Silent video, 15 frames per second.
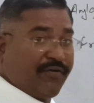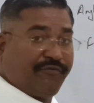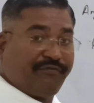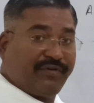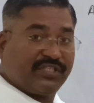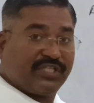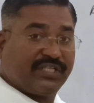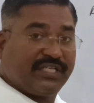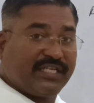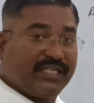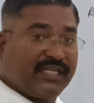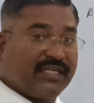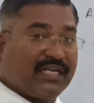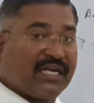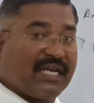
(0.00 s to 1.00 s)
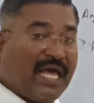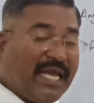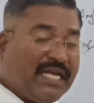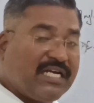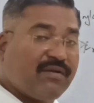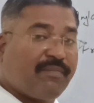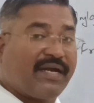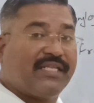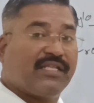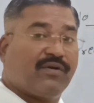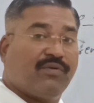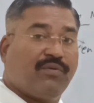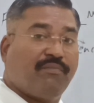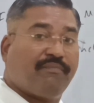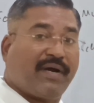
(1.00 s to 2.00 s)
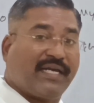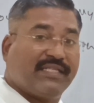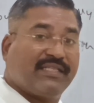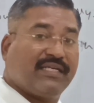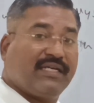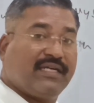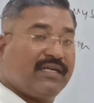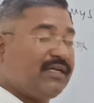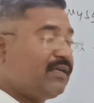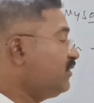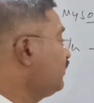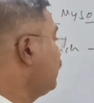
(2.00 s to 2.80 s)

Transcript: which didn't liked by the whom? By the